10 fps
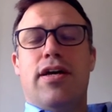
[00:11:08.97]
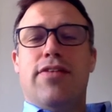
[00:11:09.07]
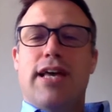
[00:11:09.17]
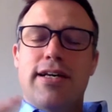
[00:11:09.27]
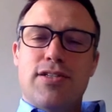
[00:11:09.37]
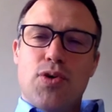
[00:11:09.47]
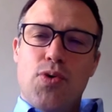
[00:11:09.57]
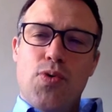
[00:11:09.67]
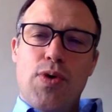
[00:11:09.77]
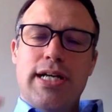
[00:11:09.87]
there has
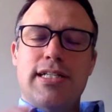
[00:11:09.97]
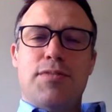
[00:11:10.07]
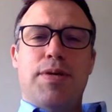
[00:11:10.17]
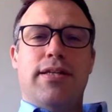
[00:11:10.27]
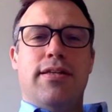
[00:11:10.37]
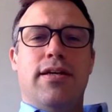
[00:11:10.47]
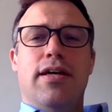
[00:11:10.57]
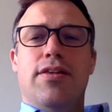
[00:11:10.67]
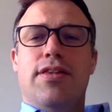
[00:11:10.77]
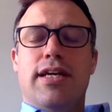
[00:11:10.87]
always been
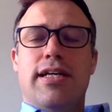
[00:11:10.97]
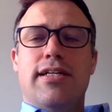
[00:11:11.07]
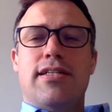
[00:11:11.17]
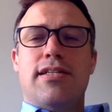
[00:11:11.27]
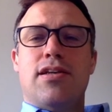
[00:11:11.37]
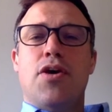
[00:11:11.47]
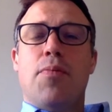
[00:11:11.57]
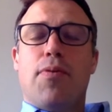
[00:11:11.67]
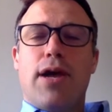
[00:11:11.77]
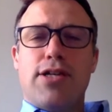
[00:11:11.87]
this
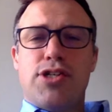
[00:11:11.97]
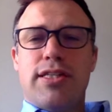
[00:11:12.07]
pressure,